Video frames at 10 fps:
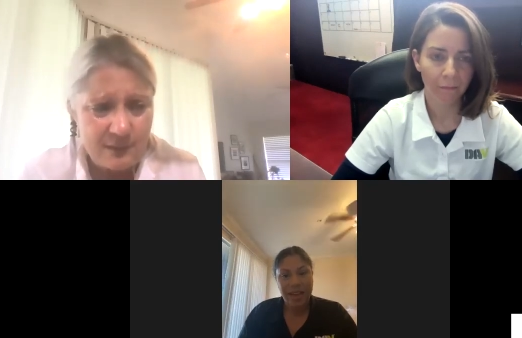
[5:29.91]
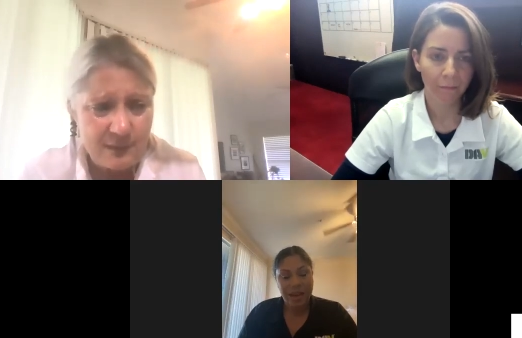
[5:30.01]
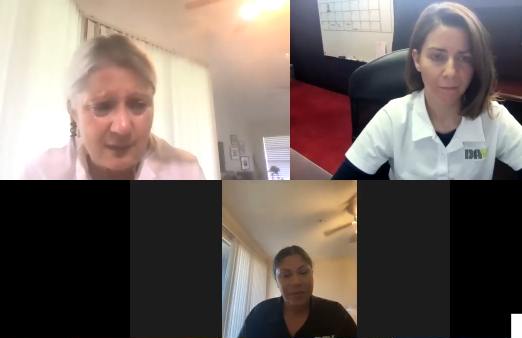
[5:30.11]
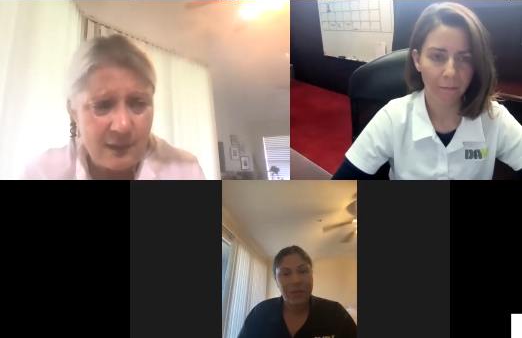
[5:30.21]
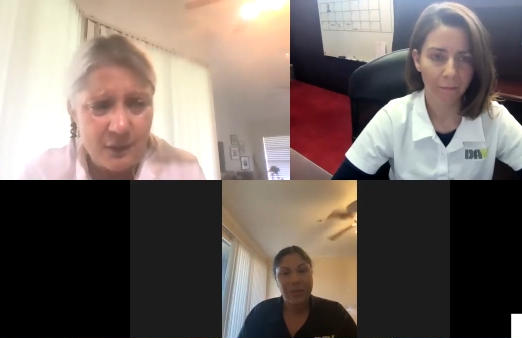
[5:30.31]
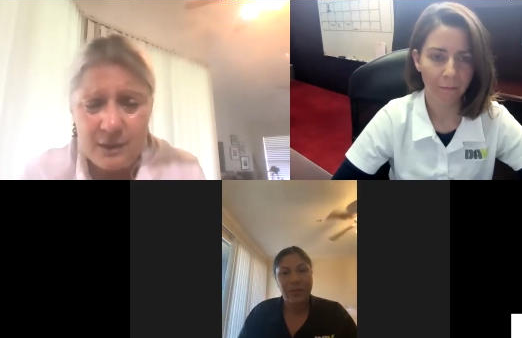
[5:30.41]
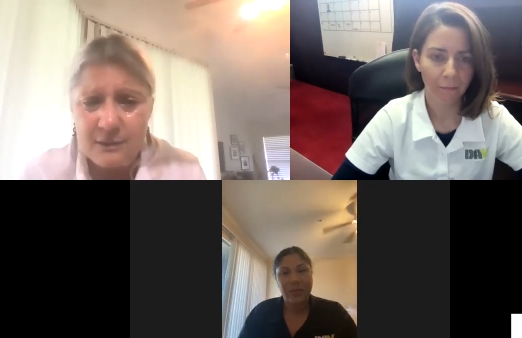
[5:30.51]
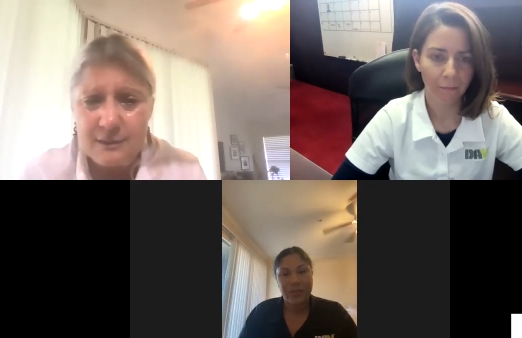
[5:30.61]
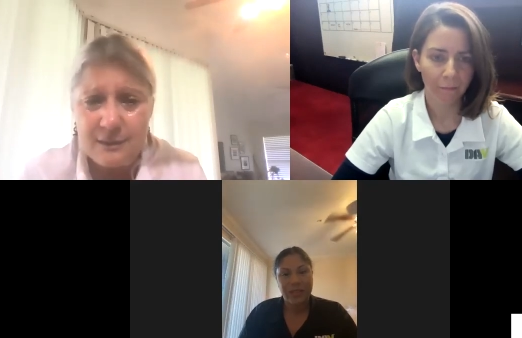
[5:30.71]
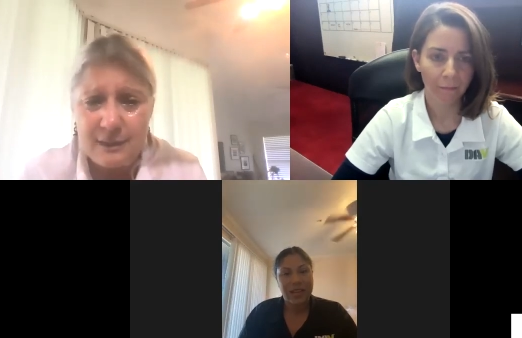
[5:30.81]
Speaker 1: Absolutely.
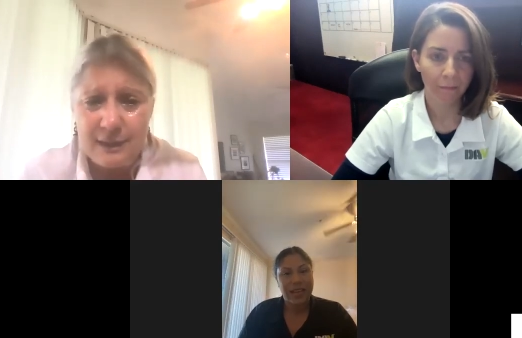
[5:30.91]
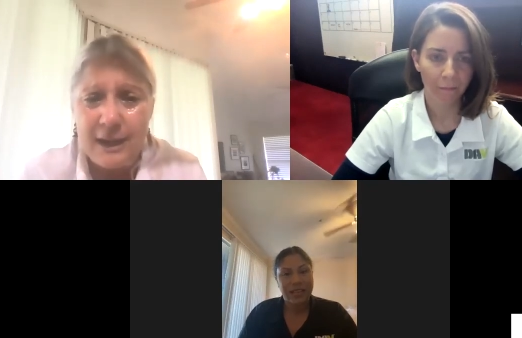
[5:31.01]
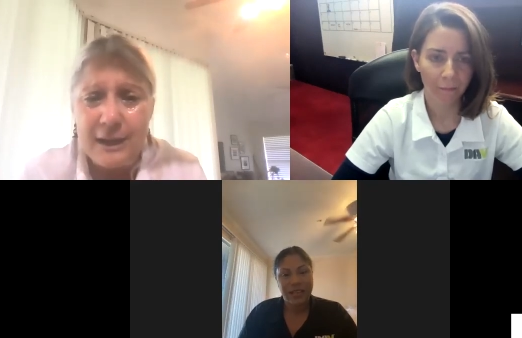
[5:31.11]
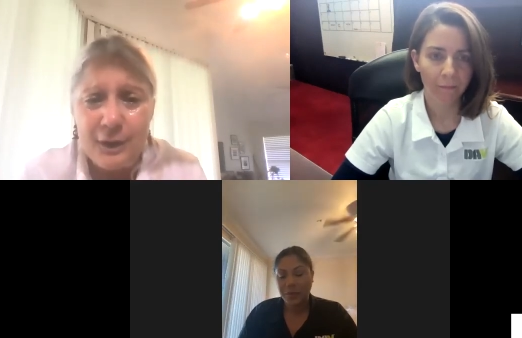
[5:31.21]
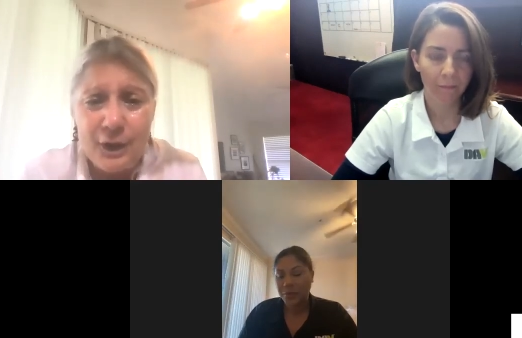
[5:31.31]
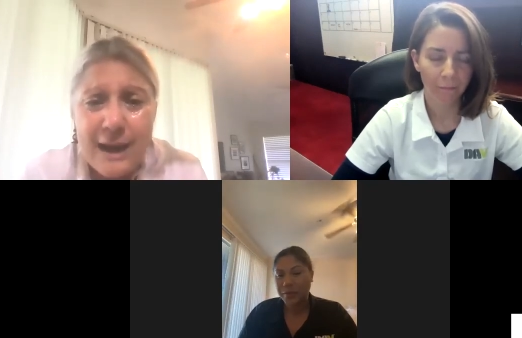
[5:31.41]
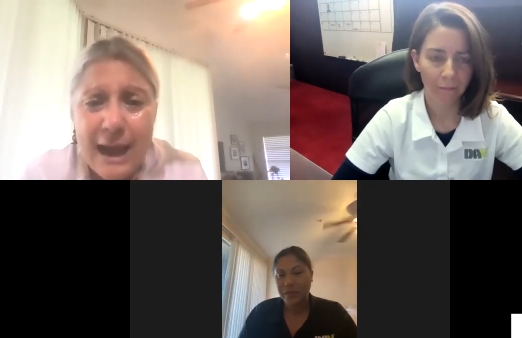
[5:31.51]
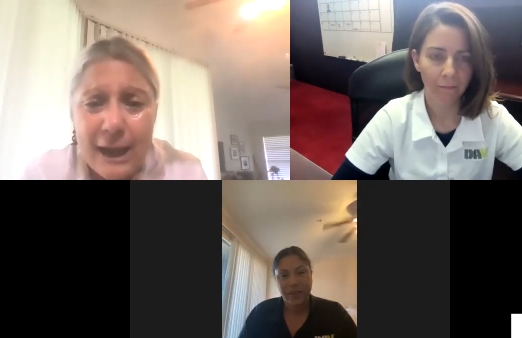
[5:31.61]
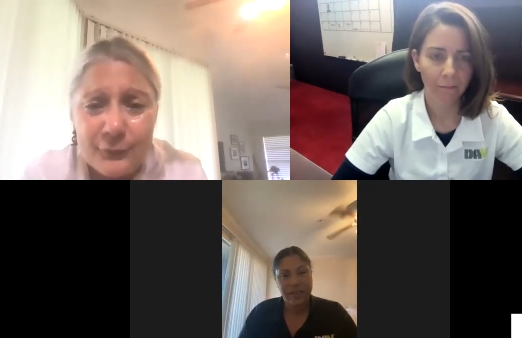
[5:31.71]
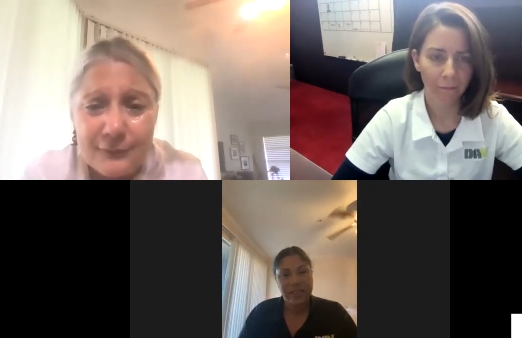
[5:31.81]
And learn, and learn
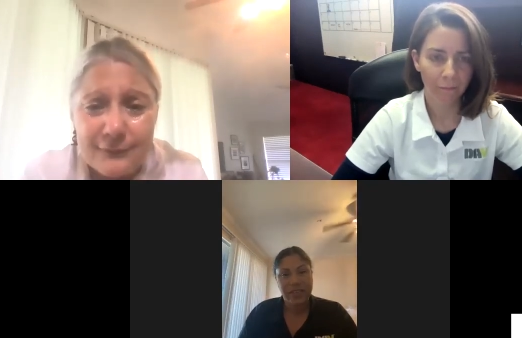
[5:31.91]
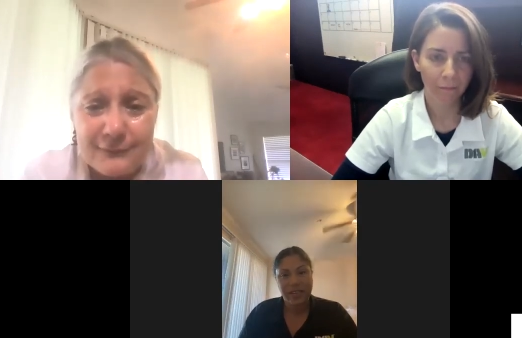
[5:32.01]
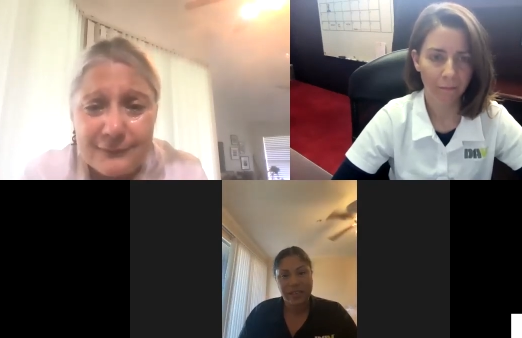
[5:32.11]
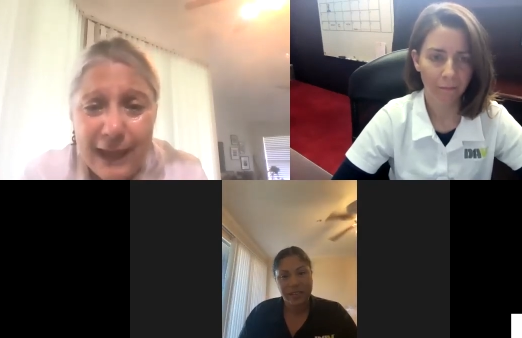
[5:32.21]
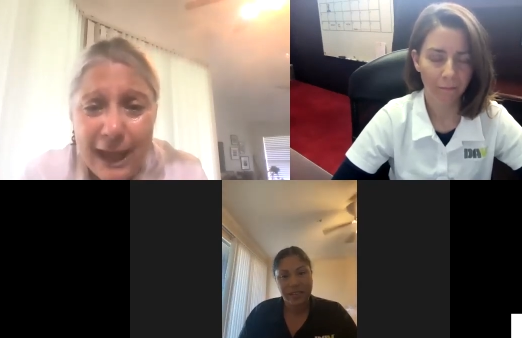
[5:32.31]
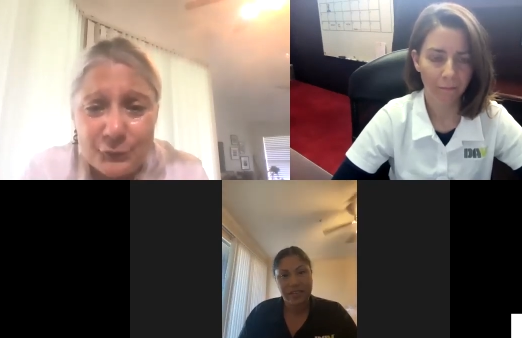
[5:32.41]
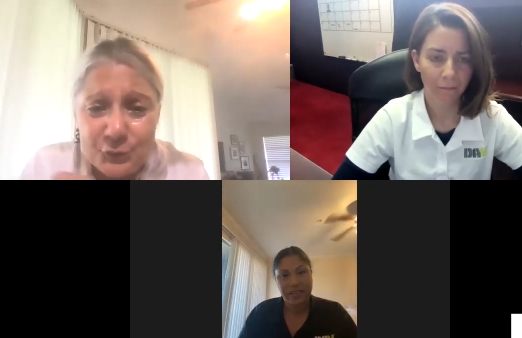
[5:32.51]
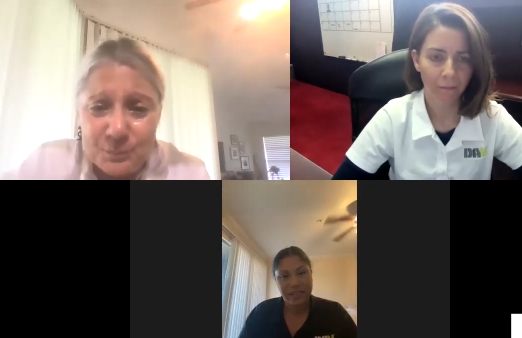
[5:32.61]
how how to